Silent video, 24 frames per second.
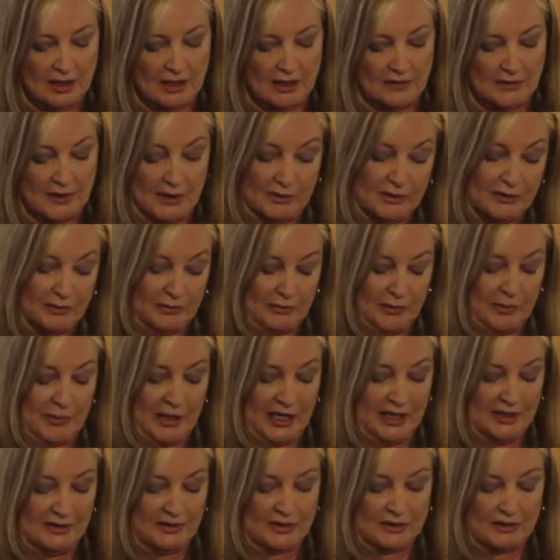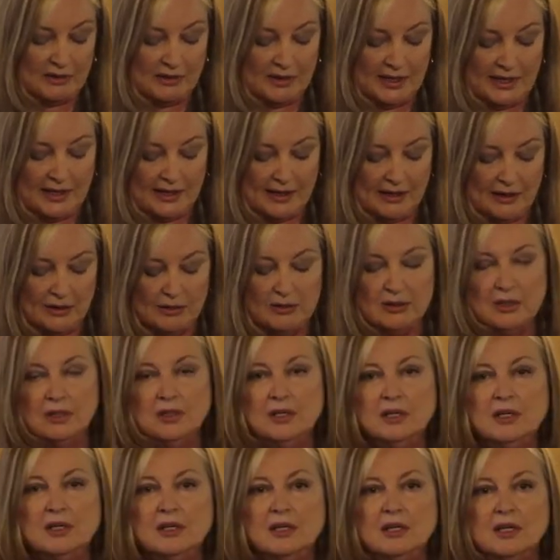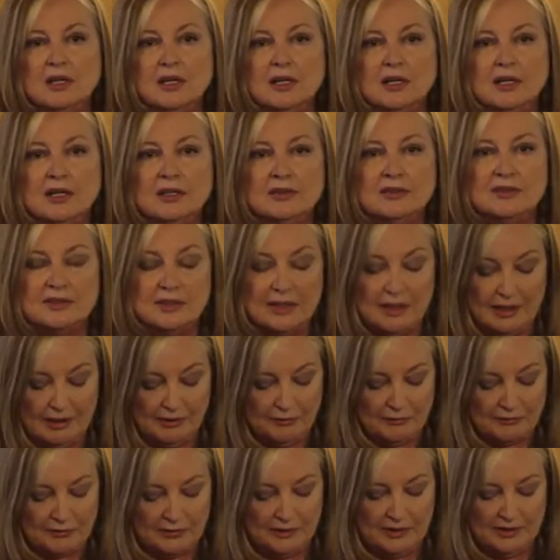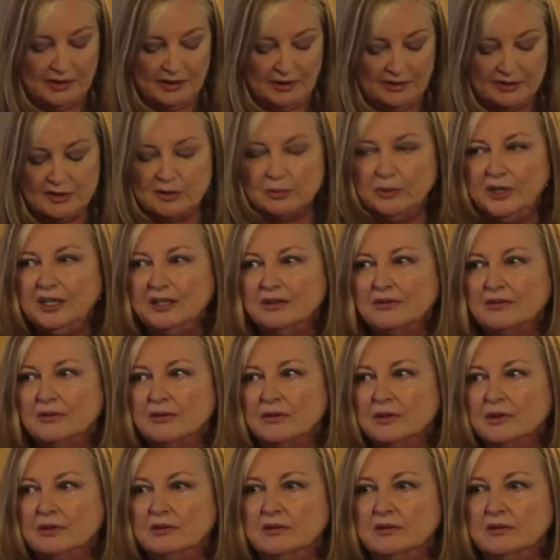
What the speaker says: those remains are now safe in Sweden,